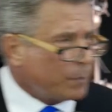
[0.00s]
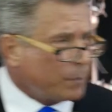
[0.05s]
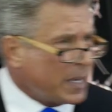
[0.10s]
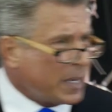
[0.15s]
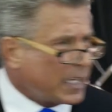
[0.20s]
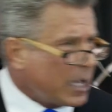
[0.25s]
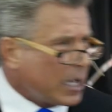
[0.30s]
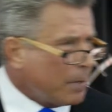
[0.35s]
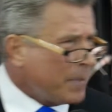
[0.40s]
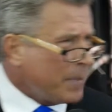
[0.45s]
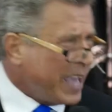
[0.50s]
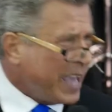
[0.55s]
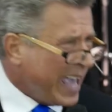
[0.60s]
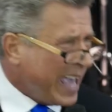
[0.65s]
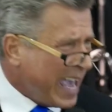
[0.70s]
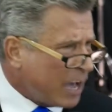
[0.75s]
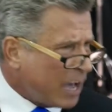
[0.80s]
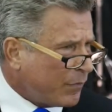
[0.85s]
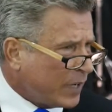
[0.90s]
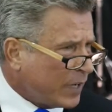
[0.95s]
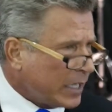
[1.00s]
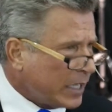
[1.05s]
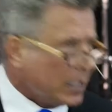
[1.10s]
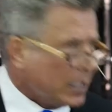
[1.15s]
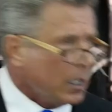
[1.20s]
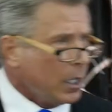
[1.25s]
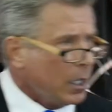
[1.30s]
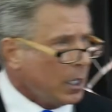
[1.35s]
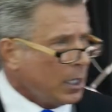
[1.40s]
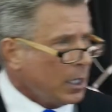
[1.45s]
become heavy
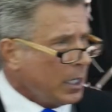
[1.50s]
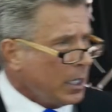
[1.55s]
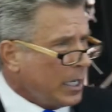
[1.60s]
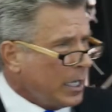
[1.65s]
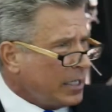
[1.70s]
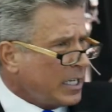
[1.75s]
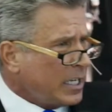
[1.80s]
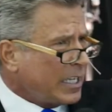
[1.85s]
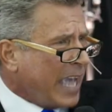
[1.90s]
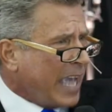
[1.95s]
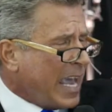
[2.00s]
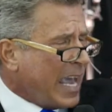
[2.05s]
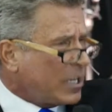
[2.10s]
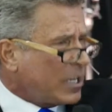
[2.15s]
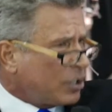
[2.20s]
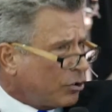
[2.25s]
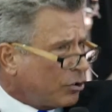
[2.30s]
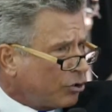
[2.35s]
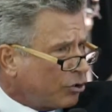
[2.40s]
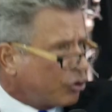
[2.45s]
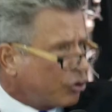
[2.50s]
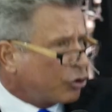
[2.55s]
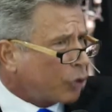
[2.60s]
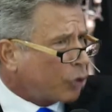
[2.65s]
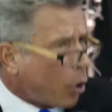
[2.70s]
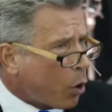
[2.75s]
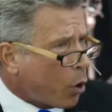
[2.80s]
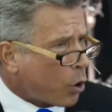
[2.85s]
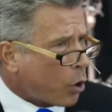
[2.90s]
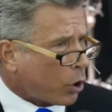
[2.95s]
and it can't
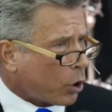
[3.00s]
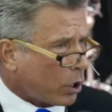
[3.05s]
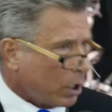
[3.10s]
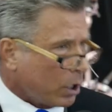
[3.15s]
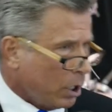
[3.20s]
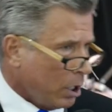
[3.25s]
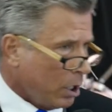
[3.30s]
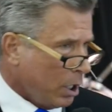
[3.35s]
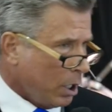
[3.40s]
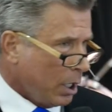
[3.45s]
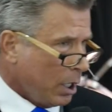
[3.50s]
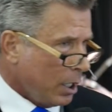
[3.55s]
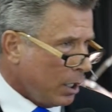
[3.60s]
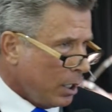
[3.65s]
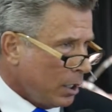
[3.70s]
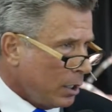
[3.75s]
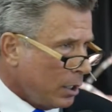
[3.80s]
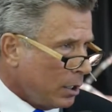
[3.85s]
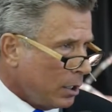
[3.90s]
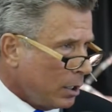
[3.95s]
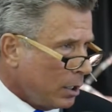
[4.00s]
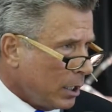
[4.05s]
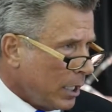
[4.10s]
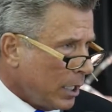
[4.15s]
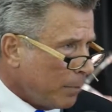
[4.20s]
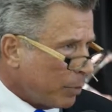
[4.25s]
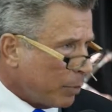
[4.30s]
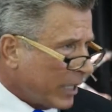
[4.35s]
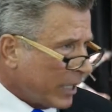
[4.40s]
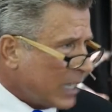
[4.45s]
soar
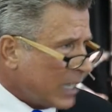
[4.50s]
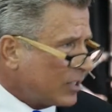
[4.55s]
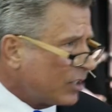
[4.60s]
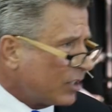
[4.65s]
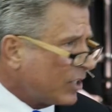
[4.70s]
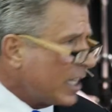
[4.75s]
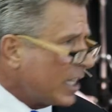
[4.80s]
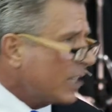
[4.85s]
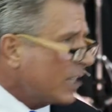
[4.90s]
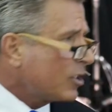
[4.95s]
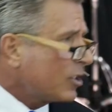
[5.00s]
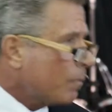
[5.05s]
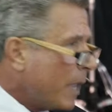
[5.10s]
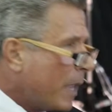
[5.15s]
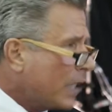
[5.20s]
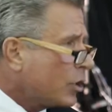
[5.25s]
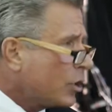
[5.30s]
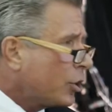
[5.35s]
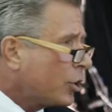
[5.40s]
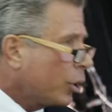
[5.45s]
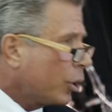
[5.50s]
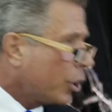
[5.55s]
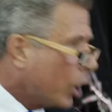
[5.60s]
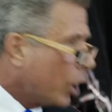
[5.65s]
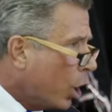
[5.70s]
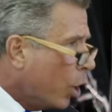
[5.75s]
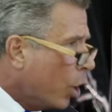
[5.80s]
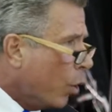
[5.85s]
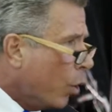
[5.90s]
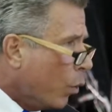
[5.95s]
in places that it's meant to
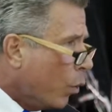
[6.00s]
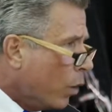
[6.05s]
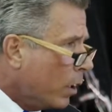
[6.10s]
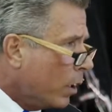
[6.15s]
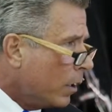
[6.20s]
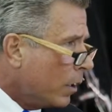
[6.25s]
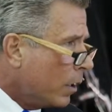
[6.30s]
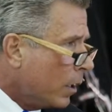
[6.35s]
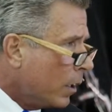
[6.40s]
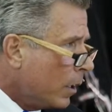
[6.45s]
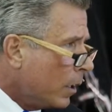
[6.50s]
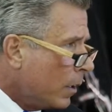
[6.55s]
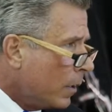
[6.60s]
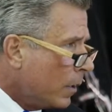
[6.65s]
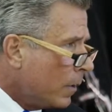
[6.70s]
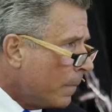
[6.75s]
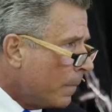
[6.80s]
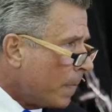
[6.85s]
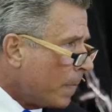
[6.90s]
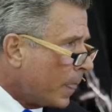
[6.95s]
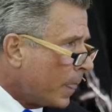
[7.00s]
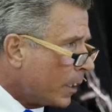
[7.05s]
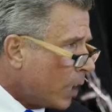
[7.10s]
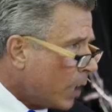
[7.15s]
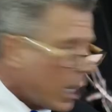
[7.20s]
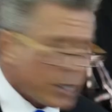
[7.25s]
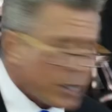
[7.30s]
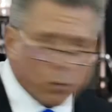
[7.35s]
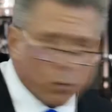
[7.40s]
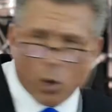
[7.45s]
go.
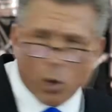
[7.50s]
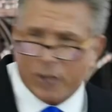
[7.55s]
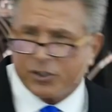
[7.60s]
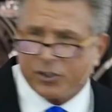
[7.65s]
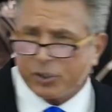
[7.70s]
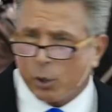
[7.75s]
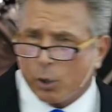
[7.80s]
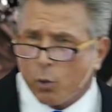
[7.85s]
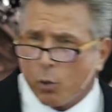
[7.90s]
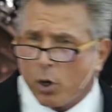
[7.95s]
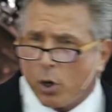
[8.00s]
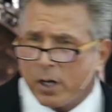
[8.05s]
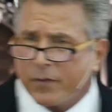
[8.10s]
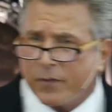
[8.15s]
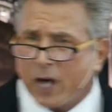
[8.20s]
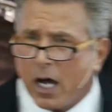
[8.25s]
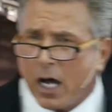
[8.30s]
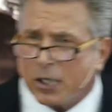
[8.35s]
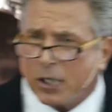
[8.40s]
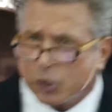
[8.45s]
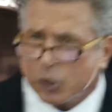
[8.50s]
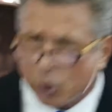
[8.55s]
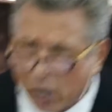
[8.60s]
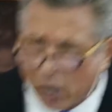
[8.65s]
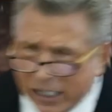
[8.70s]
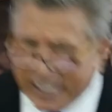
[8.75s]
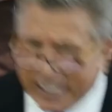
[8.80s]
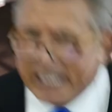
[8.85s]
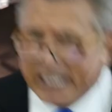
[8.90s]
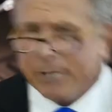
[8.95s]
God wants the Word of God to
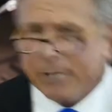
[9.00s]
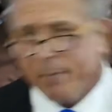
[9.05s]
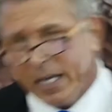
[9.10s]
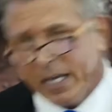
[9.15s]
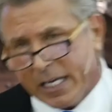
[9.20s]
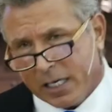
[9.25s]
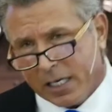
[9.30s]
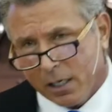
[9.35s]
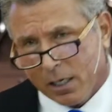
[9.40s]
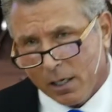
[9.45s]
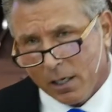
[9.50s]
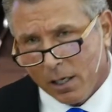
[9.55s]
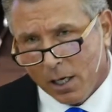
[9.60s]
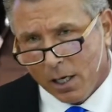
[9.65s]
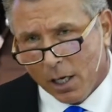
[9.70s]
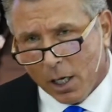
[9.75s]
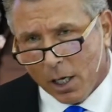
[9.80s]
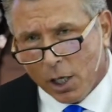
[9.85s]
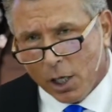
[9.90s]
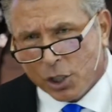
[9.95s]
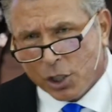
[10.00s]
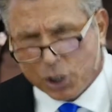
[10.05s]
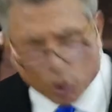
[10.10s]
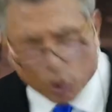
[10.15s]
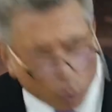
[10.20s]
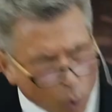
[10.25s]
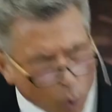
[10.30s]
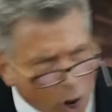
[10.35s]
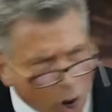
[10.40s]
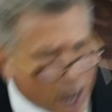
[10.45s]
clean me, to
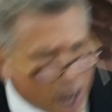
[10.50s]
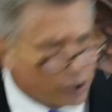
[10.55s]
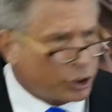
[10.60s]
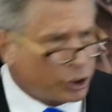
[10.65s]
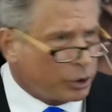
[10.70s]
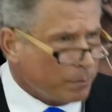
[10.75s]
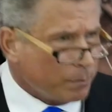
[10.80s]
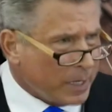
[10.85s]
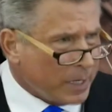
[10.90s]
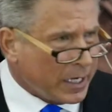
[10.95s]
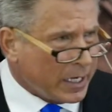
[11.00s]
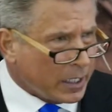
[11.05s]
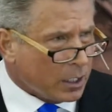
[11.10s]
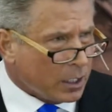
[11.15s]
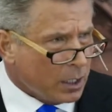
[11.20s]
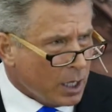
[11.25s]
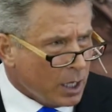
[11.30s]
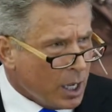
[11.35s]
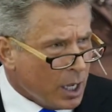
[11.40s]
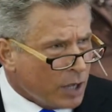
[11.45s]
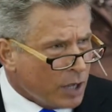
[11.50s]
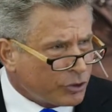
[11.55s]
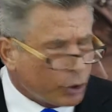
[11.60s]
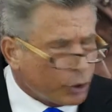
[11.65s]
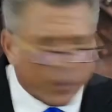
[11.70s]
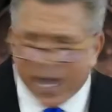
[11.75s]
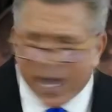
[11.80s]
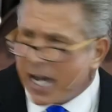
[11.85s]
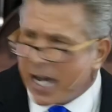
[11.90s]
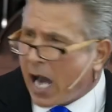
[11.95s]
wash me,
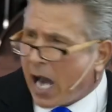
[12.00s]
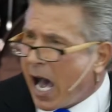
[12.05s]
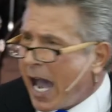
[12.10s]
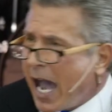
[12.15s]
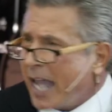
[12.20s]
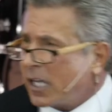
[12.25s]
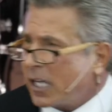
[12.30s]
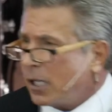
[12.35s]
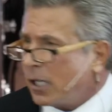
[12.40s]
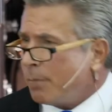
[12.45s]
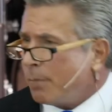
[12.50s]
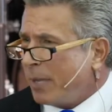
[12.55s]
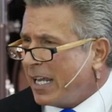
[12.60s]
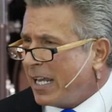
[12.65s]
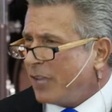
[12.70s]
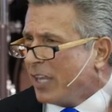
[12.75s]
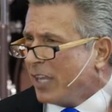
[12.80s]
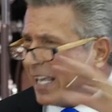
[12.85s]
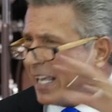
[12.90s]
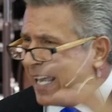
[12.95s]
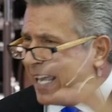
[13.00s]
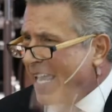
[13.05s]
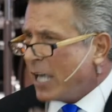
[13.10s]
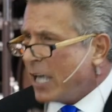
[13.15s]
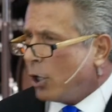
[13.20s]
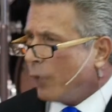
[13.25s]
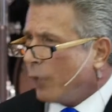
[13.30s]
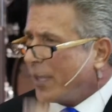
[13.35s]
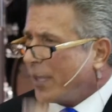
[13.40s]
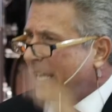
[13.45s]
so that I can be the
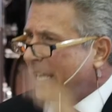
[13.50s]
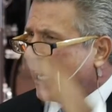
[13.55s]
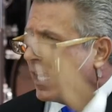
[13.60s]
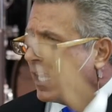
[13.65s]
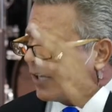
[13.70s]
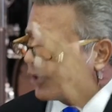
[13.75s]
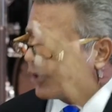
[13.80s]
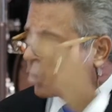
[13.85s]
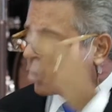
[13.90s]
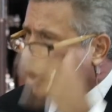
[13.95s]
eagle that He has